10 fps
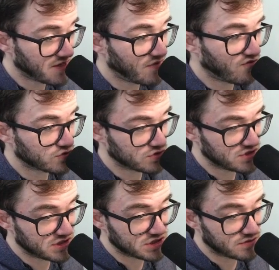And we've also
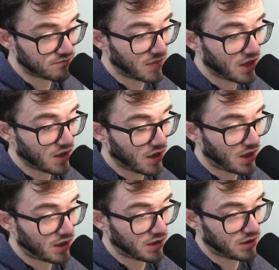seen some
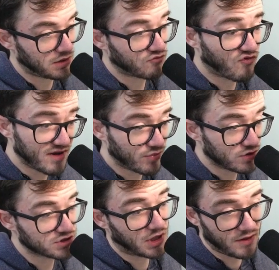
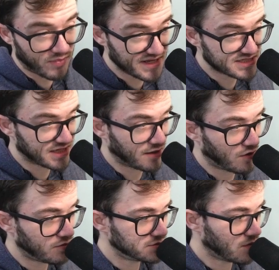rainbows like the Blaziken
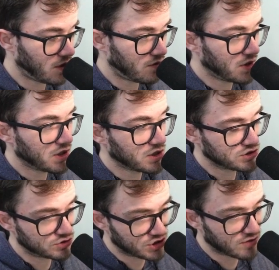go up as well.
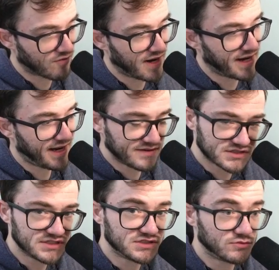So Chilling Rain has
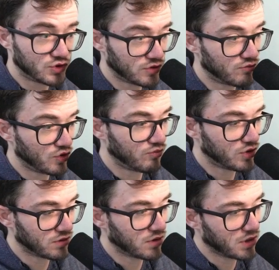seen some good
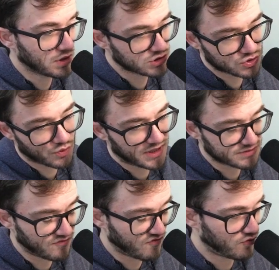movement. Snorlax has
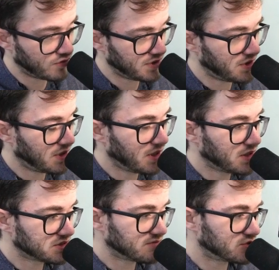been falling.
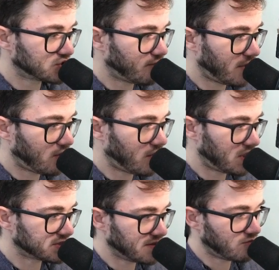Some of the top alt
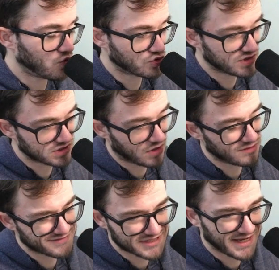arts like the Moltres kind
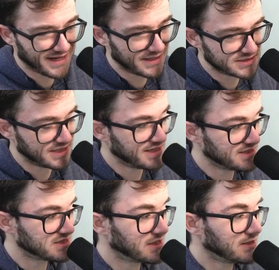of stayed as it
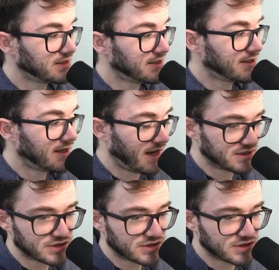is. And let's